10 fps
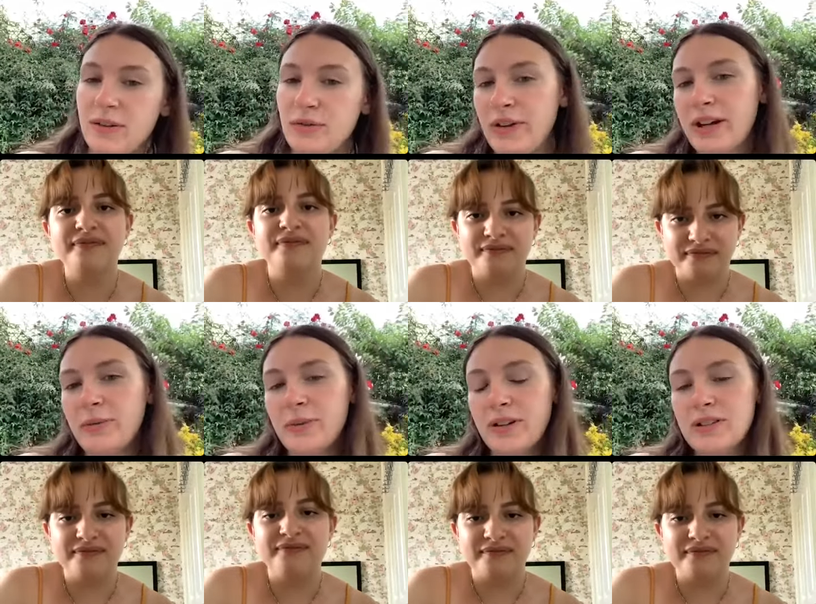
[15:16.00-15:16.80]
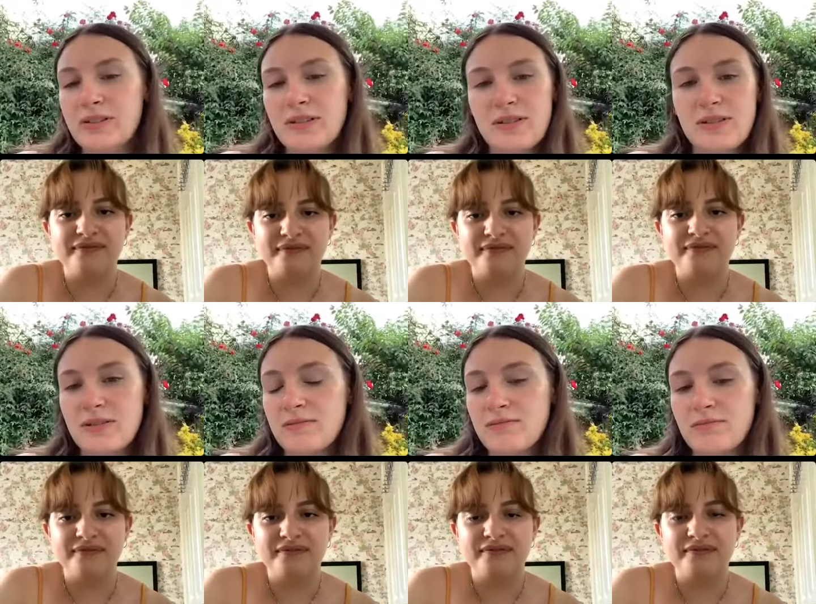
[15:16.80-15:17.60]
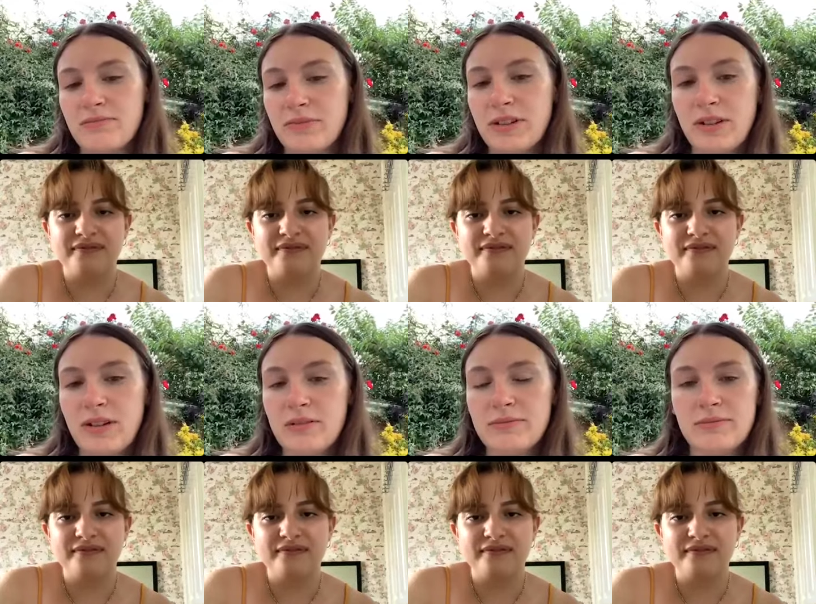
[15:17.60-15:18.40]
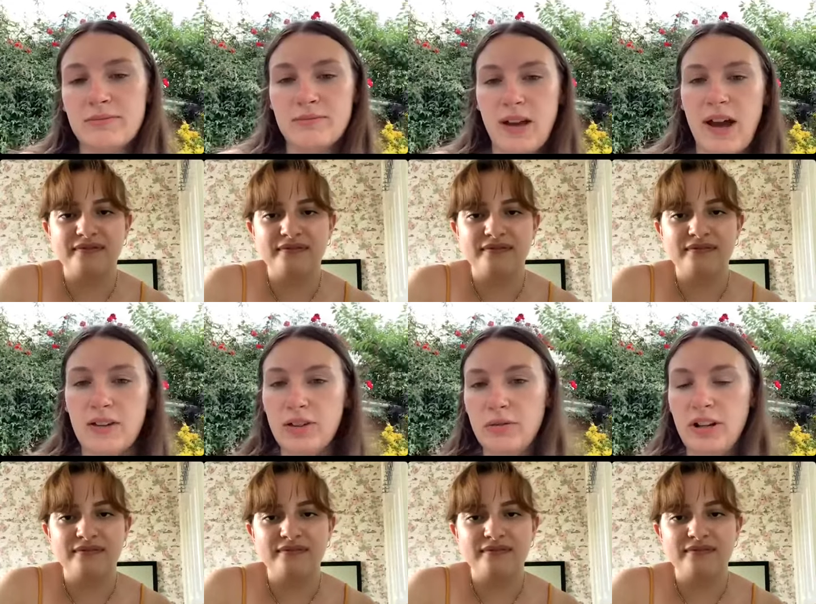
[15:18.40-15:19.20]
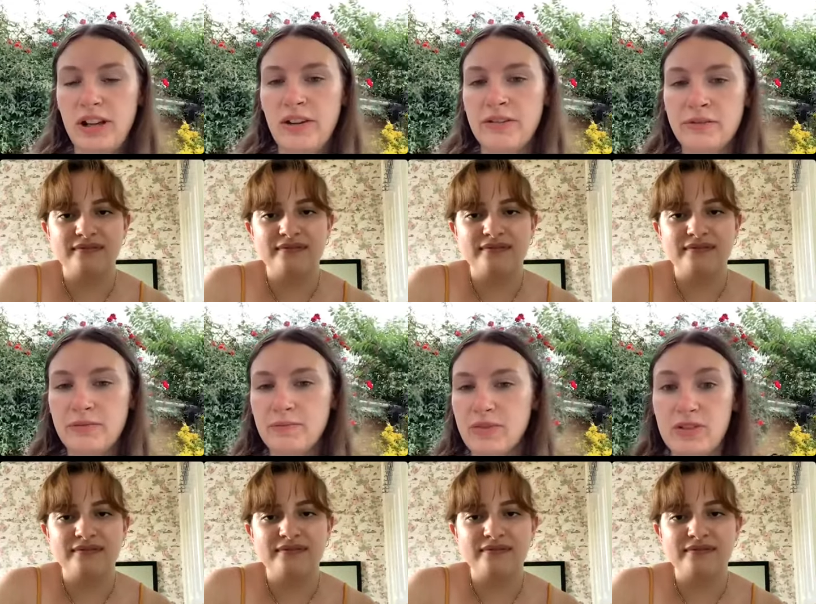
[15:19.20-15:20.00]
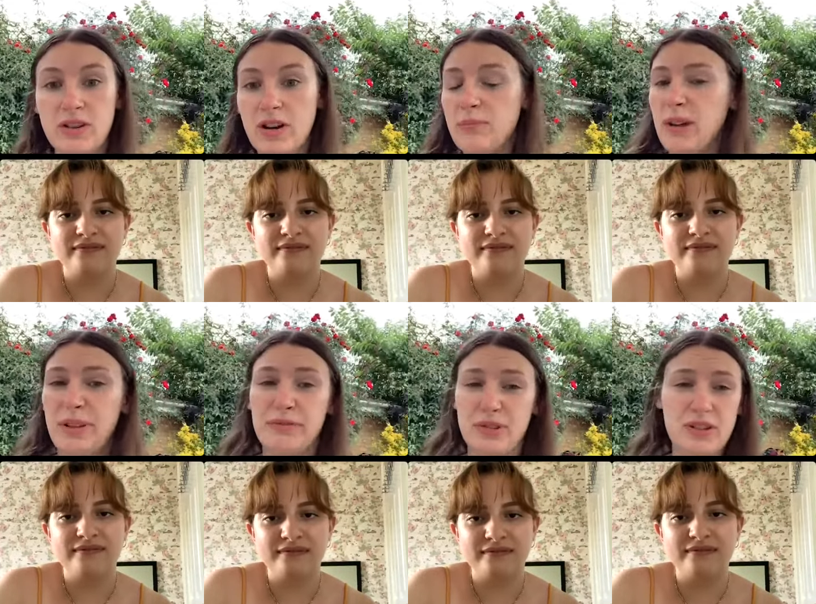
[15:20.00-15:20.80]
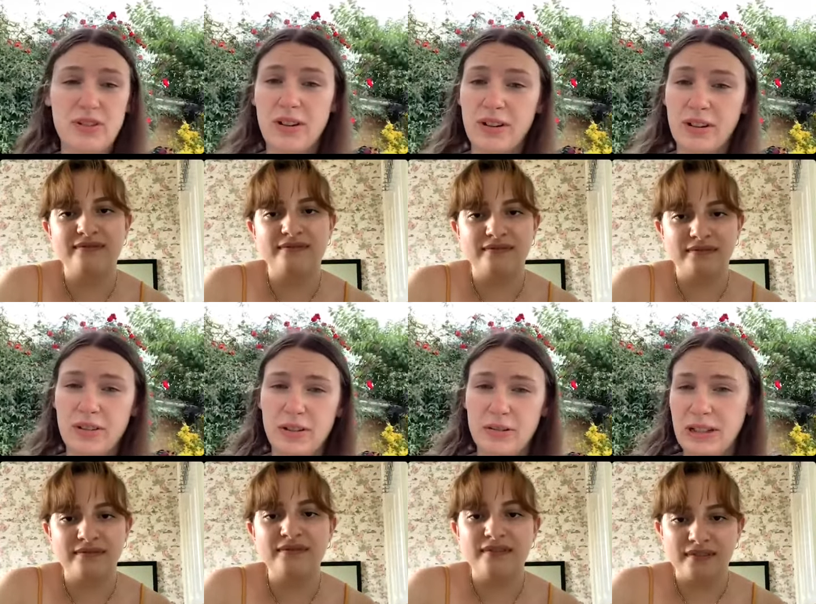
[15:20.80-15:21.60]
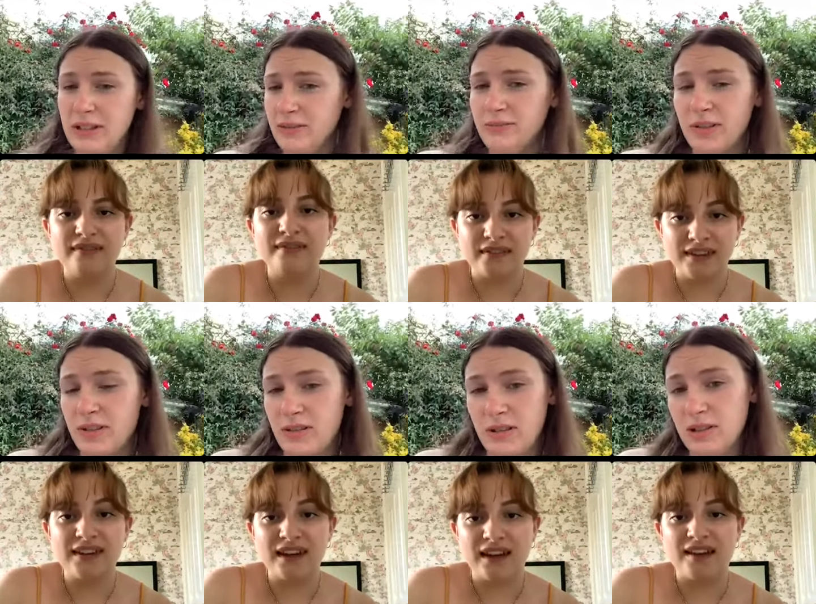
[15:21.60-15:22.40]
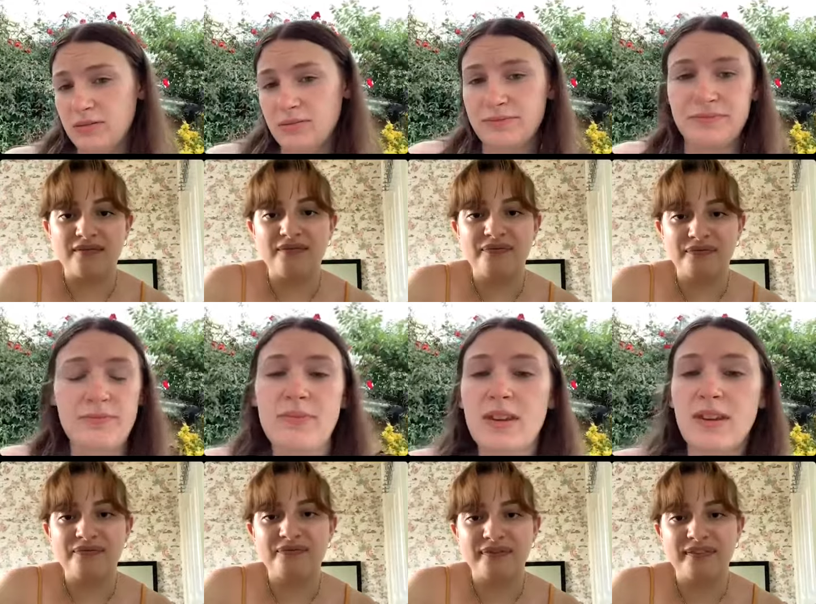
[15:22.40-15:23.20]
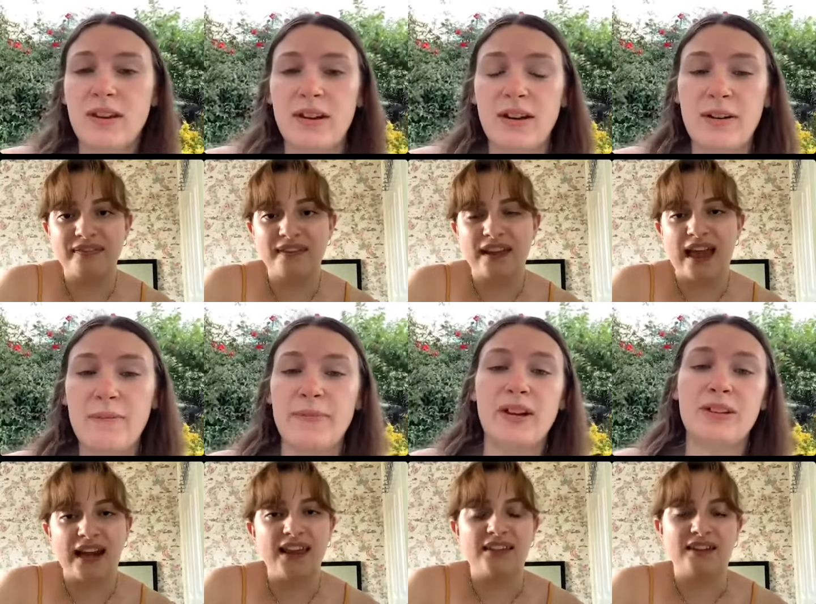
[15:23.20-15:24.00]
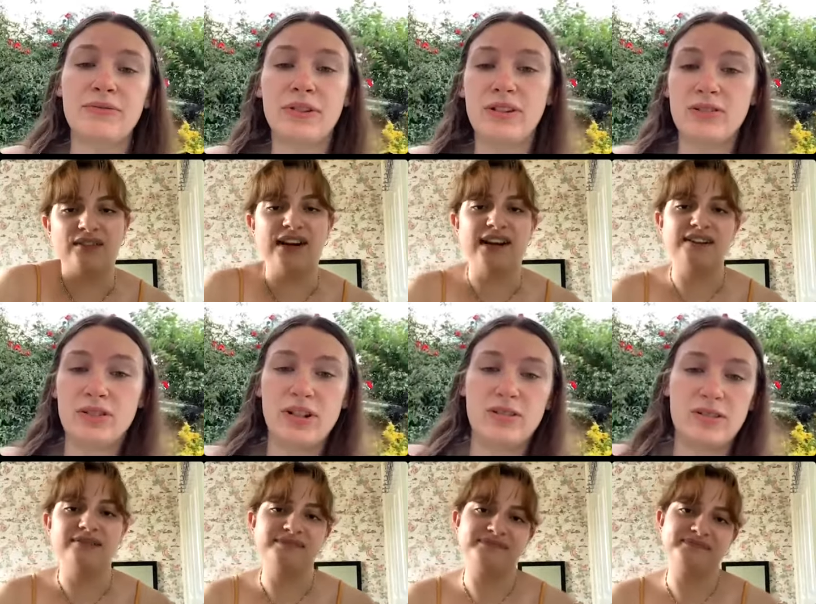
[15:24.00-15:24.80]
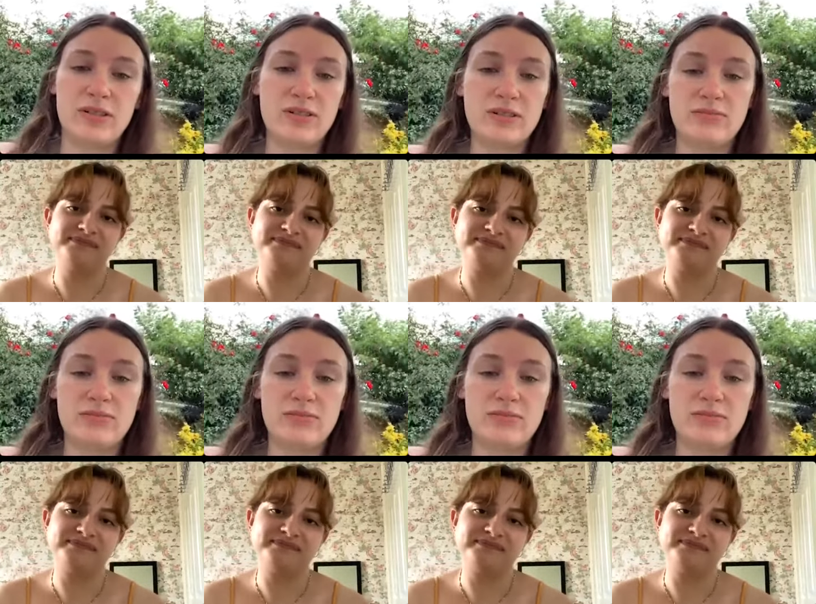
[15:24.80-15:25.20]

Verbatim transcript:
Speaker 1: if anyone's, you know, at uni start maybe even starting at uni. I don't yeah. know. Um, and if you're interested,